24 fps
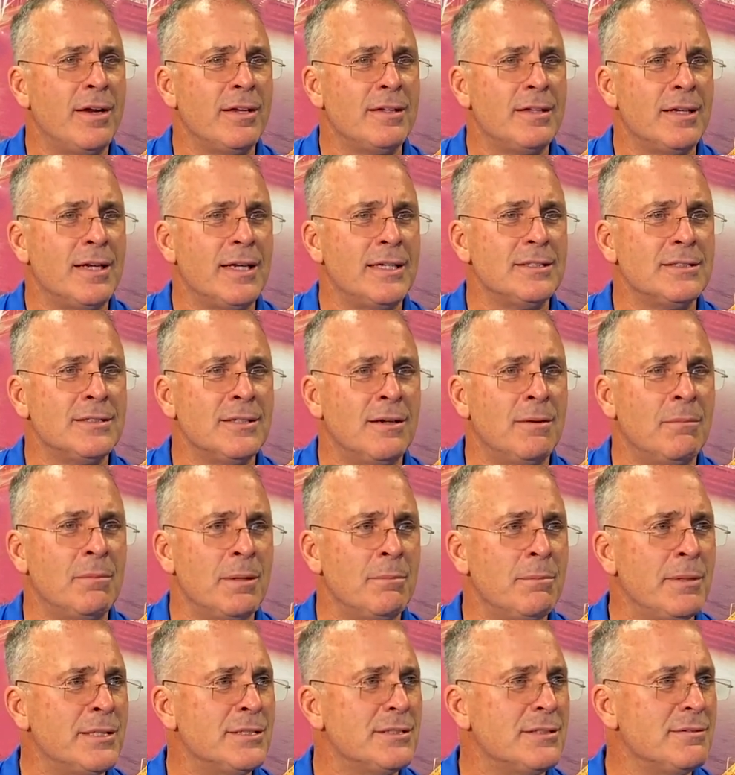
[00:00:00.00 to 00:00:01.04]
tonight? So I'm gonna
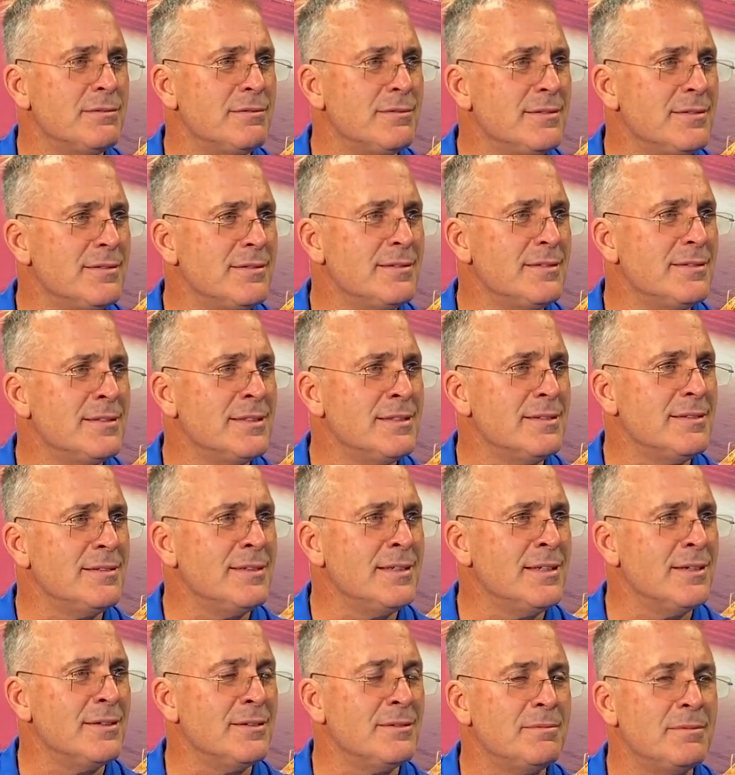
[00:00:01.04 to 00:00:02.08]
miss,
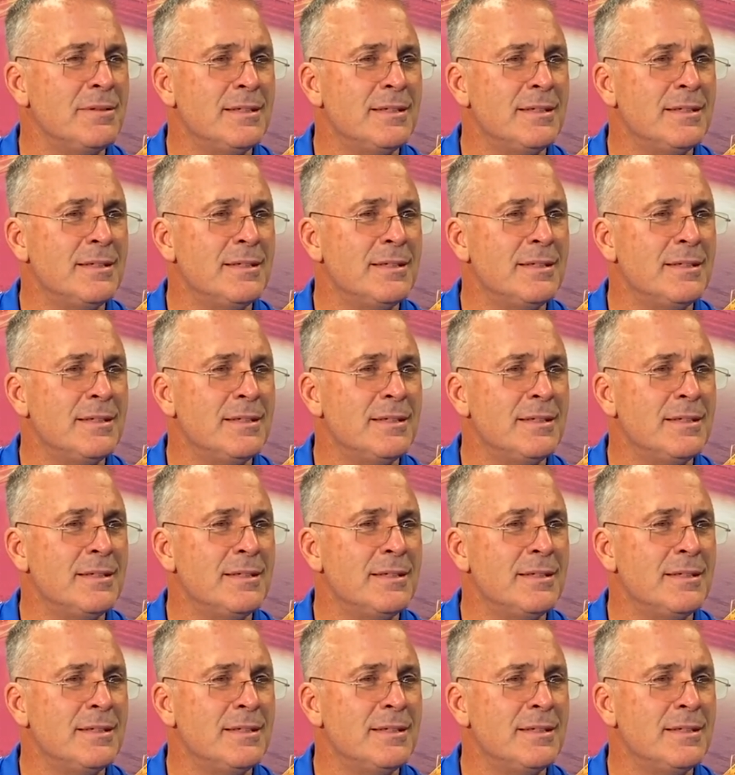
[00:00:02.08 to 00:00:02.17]
you know.